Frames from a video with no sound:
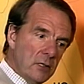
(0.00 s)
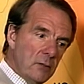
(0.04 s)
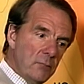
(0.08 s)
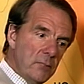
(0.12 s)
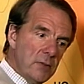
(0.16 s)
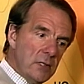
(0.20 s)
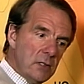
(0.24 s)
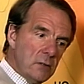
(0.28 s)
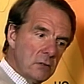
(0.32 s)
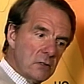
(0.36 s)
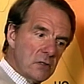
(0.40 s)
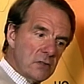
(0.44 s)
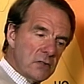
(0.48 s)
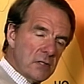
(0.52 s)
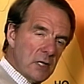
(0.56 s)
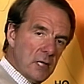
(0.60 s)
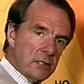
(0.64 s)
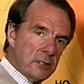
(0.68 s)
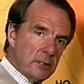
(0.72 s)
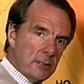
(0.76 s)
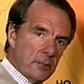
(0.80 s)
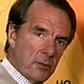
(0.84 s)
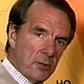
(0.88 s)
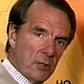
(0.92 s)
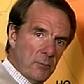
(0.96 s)
had been
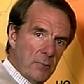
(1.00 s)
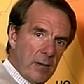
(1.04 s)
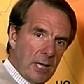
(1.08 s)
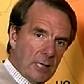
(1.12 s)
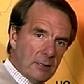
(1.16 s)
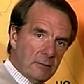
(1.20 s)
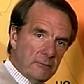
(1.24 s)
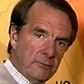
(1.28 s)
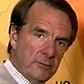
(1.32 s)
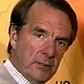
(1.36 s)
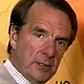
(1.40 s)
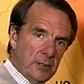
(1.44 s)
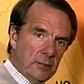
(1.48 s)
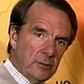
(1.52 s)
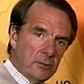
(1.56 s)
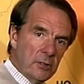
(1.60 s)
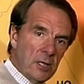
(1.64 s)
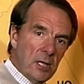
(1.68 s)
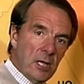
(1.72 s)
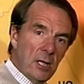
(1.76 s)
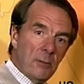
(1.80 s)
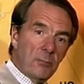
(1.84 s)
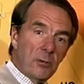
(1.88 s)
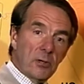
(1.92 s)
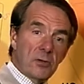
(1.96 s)
deserted on the battlefield,
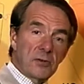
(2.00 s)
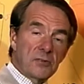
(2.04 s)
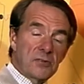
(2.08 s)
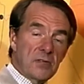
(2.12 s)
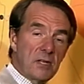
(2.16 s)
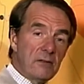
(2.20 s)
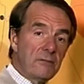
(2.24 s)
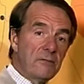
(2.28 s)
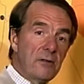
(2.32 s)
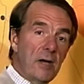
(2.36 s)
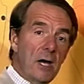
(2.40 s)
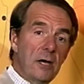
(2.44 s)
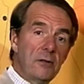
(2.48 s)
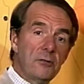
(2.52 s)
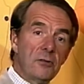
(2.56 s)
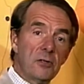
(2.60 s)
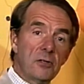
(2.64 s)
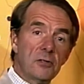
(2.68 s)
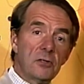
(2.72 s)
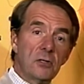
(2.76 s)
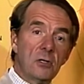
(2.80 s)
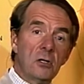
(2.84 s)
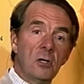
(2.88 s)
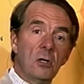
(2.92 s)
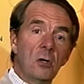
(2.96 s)
because they found that
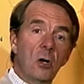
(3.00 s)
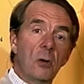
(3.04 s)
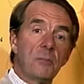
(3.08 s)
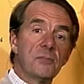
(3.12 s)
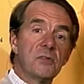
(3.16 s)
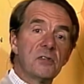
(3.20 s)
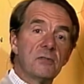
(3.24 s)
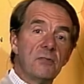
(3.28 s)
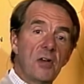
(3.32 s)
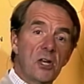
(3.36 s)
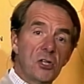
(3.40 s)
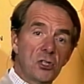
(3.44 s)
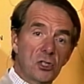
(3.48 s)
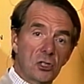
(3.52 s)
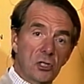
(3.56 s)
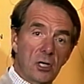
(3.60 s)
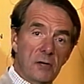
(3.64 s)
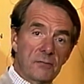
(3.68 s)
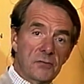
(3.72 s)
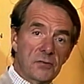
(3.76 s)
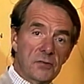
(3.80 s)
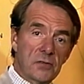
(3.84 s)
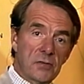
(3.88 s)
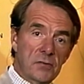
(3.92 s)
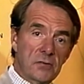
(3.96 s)
observation
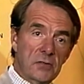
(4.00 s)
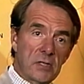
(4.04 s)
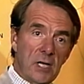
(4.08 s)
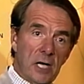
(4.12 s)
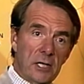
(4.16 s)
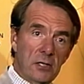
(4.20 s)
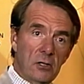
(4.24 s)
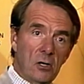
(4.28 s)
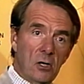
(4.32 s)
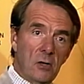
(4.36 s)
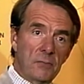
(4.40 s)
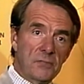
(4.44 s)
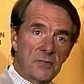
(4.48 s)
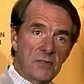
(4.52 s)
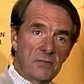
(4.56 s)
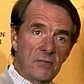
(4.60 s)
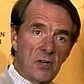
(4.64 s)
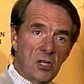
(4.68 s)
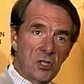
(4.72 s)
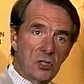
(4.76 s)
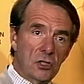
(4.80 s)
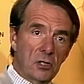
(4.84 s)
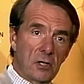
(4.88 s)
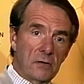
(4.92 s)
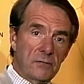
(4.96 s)
officers, gunner
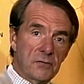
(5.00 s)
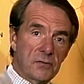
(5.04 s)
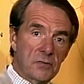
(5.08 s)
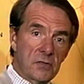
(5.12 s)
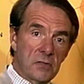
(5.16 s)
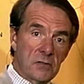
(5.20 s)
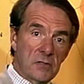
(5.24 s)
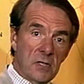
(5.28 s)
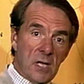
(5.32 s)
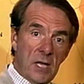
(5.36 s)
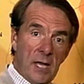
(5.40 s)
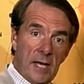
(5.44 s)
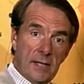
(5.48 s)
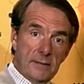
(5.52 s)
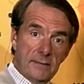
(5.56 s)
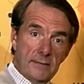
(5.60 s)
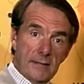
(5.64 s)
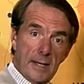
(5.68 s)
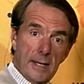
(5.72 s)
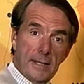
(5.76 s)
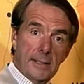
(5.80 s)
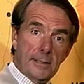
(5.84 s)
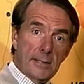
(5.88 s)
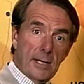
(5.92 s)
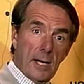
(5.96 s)
observation officers, had
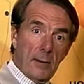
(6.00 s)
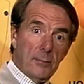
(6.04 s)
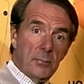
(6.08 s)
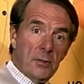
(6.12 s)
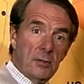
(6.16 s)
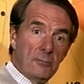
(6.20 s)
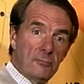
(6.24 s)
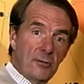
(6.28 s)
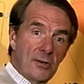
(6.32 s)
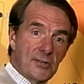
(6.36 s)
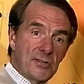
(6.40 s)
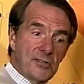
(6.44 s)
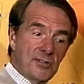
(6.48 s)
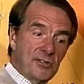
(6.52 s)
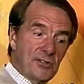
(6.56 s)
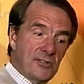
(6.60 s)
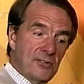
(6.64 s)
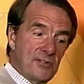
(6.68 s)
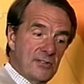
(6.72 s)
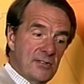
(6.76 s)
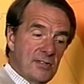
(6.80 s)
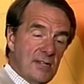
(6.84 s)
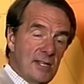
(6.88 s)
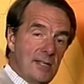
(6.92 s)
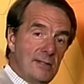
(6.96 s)
taken up
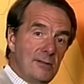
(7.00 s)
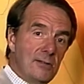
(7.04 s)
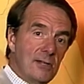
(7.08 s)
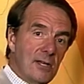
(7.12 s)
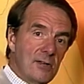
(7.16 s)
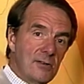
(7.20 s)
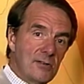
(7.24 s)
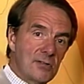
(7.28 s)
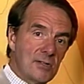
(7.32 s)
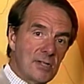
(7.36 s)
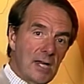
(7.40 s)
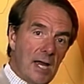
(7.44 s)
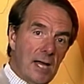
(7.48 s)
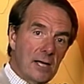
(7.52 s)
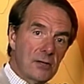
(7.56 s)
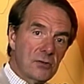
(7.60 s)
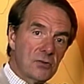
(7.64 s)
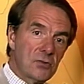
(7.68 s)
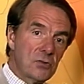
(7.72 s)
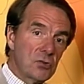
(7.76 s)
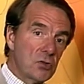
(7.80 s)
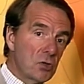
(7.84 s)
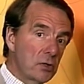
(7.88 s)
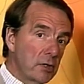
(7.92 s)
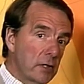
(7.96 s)
residence in those tanks
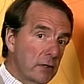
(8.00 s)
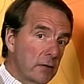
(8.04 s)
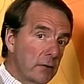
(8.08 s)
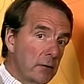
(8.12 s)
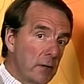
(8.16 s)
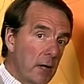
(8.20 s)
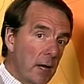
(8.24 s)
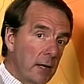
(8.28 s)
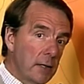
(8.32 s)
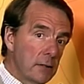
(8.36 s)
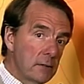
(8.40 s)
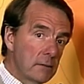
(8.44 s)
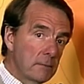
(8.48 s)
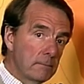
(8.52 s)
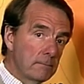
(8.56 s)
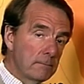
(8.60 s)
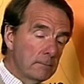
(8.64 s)
during the night.